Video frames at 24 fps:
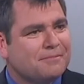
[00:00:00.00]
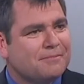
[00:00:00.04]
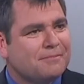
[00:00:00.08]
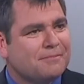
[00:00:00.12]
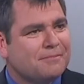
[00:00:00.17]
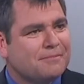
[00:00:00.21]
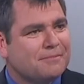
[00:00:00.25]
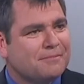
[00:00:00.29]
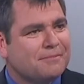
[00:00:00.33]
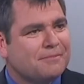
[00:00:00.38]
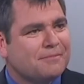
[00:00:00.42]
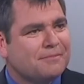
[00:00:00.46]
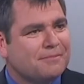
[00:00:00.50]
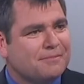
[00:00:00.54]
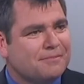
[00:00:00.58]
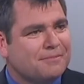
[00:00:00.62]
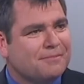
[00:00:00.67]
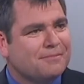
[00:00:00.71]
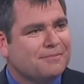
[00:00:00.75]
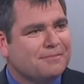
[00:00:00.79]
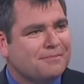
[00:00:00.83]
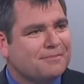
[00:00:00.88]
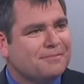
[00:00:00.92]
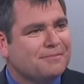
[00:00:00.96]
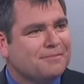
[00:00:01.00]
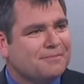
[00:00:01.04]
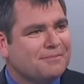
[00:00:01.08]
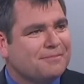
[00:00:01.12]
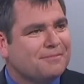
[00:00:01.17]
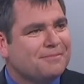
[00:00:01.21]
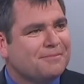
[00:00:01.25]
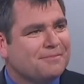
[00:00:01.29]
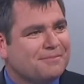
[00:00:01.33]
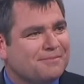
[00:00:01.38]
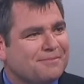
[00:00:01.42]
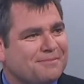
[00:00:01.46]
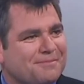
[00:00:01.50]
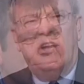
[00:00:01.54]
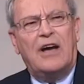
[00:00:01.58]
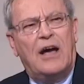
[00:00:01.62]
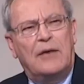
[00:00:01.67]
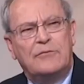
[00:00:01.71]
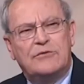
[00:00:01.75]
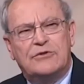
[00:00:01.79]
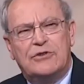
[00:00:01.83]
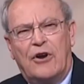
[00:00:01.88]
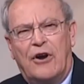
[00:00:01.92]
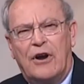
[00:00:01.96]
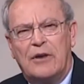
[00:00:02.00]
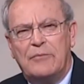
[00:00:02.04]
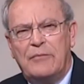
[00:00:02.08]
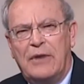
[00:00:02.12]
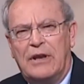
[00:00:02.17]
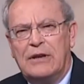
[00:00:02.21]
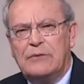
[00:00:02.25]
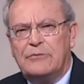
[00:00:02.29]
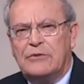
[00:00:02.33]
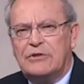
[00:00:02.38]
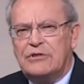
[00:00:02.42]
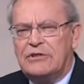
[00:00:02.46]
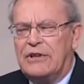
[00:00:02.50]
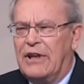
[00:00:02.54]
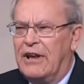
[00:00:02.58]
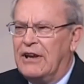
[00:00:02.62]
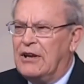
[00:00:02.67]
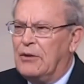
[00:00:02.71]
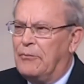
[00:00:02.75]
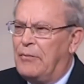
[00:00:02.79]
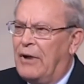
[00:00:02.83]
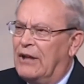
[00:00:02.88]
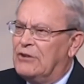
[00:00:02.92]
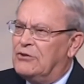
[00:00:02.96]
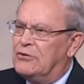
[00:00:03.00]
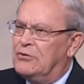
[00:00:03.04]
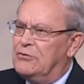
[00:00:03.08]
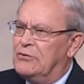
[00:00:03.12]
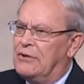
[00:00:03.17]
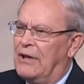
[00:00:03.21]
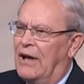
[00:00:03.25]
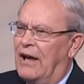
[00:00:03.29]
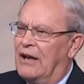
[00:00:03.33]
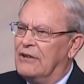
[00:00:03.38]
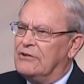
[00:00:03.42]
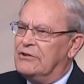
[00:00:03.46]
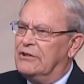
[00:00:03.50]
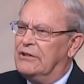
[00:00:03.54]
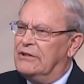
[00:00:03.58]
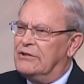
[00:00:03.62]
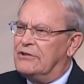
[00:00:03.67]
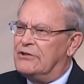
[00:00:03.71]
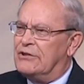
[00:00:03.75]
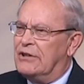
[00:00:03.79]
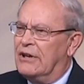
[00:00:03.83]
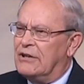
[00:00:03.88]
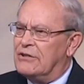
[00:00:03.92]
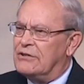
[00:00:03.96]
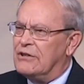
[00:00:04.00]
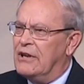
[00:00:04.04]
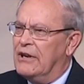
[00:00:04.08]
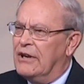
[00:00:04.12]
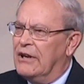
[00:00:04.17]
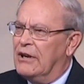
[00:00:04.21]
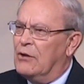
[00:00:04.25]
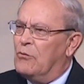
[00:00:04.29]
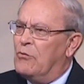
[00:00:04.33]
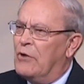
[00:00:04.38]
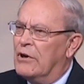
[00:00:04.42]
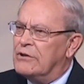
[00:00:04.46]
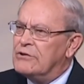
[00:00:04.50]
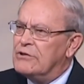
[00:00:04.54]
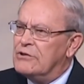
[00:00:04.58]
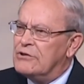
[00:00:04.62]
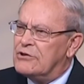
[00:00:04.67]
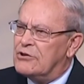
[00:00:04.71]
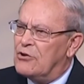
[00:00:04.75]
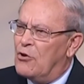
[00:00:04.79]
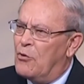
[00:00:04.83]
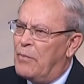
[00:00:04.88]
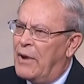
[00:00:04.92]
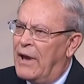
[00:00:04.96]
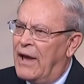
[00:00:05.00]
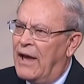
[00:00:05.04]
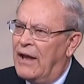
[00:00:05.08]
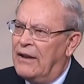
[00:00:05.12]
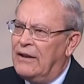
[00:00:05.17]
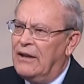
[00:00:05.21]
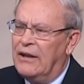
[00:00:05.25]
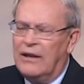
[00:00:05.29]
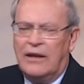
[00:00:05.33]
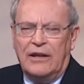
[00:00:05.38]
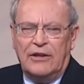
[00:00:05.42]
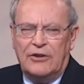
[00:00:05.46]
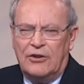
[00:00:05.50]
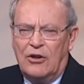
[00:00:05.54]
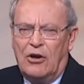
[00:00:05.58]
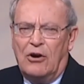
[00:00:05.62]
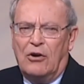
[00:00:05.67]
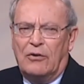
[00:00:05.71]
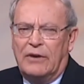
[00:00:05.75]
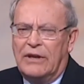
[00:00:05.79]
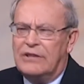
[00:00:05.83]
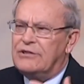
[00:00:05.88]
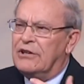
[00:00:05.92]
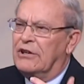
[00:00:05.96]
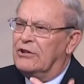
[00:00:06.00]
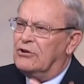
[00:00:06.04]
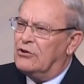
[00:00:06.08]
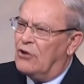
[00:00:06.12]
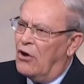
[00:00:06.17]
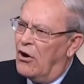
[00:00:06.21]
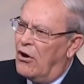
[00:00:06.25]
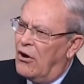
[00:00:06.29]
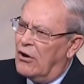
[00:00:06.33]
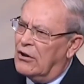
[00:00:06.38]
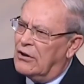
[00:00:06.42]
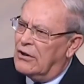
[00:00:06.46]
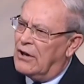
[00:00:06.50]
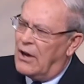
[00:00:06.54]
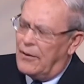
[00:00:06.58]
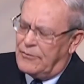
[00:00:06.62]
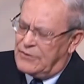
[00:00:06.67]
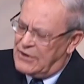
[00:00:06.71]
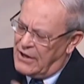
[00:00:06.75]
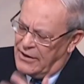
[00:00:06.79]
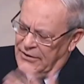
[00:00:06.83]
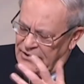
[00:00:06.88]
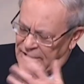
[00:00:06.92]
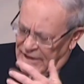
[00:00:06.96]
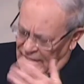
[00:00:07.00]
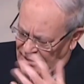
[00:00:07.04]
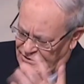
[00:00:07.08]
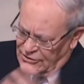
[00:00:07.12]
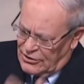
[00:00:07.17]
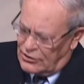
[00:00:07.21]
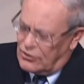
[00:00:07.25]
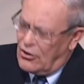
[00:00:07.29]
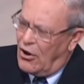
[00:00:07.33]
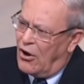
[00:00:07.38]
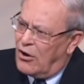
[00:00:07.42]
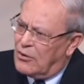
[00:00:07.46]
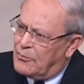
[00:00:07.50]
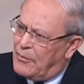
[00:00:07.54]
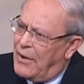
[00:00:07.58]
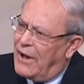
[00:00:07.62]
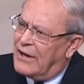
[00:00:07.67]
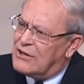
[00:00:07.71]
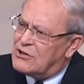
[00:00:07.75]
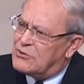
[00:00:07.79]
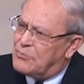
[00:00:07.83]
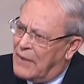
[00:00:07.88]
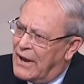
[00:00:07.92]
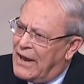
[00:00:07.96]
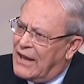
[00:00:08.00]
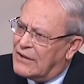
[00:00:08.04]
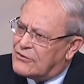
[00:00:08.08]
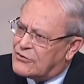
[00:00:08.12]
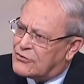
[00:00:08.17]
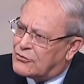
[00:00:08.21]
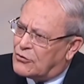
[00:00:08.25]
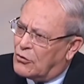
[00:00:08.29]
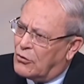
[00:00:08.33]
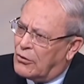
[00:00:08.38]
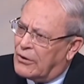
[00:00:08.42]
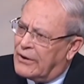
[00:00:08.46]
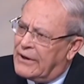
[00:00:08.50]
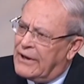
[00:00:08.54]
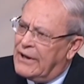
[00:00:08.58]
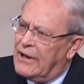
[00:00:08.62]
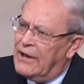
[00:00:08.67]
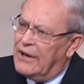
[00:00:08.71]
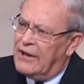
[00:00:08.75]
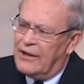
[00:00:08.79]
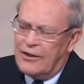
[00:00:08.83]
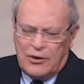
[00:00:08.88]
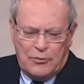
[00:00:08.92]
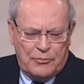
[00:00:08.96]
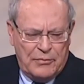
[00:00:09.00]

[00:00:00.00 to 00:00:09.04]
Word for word: Is Al Gore going to get up and say, I'm sorry, made a mistake about two thousand six. It wasn't so bad? No, it's a dog, uh, yeah, it's a dog bites man mm. story. Yeah.